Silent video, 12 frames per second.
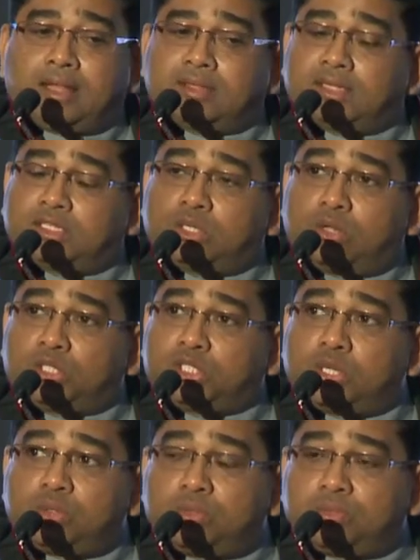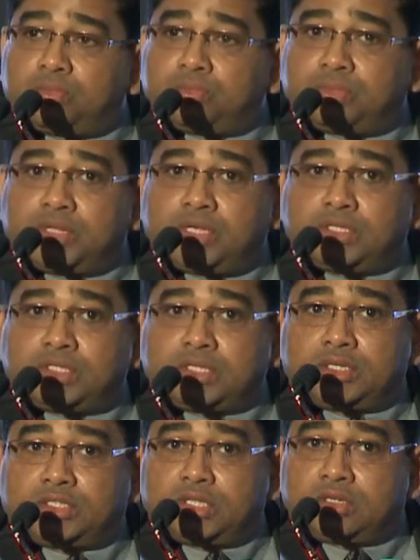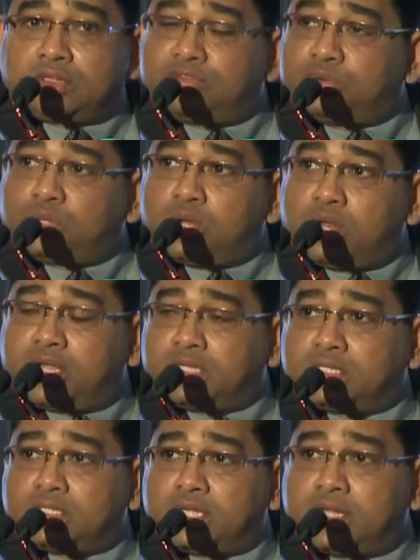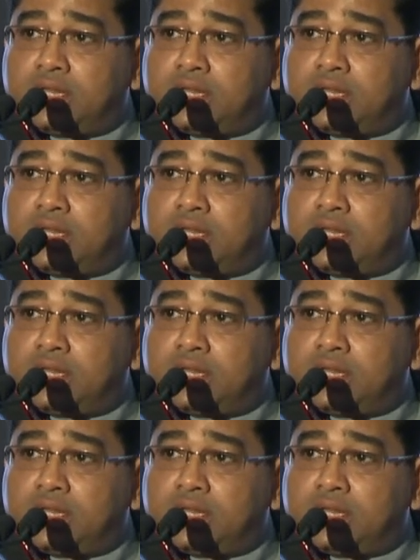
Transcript: There is also these silicon photonics